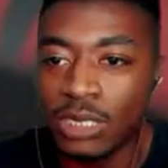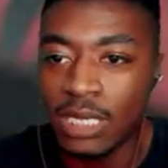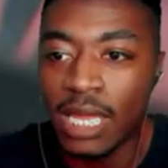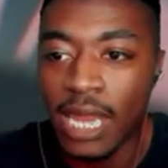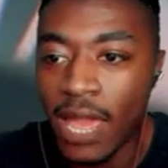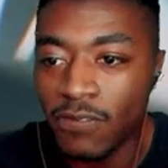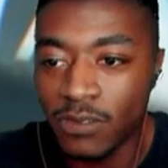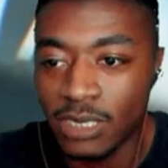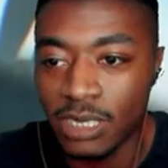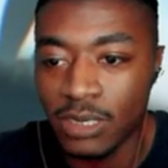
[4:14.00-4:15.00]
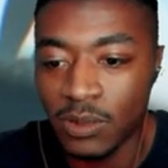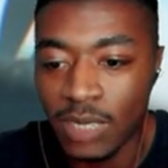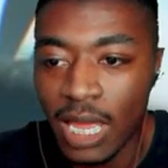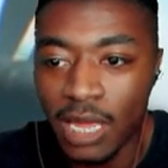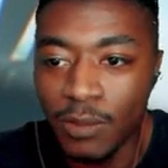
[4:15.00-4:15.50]
said. Every single
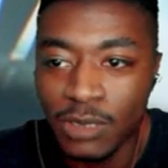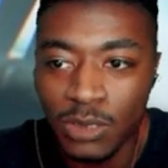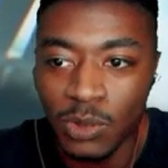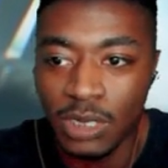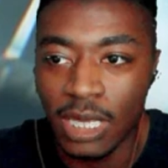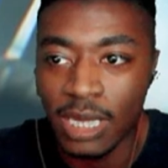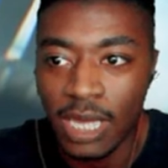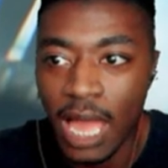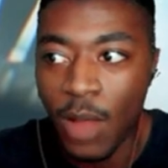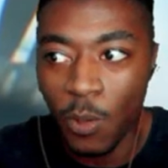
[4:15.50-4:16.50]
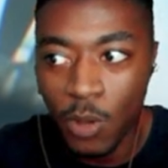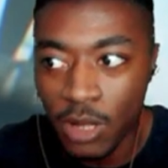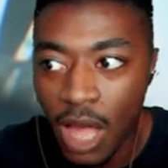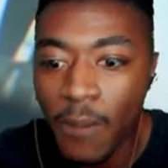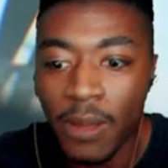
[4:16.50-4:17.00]
time she was like, I woke
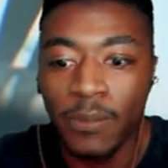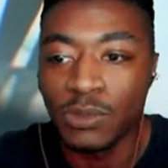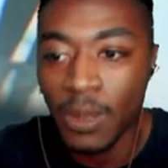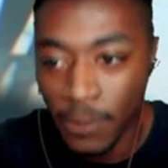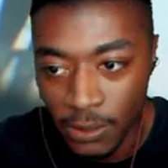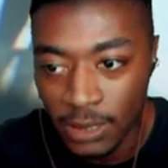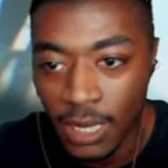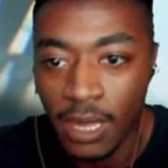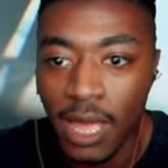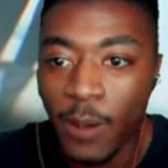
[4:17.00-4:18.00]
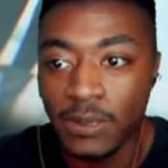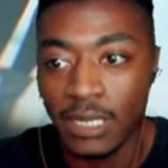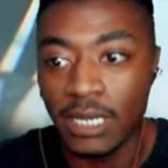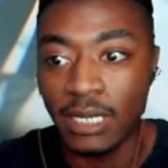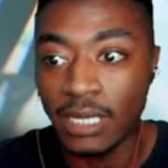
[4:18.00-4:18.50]
up, it was my birthday, I was
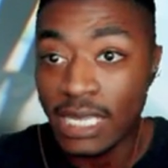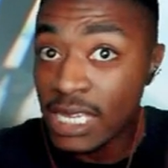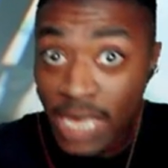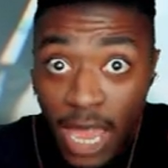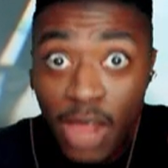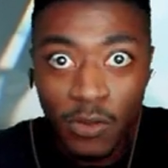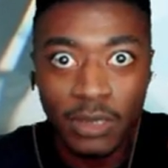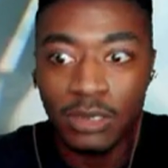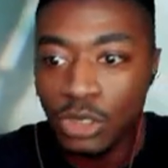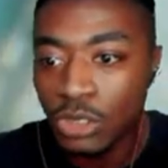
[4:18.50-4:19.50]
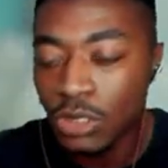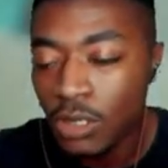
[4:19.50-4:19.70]
in a carriage.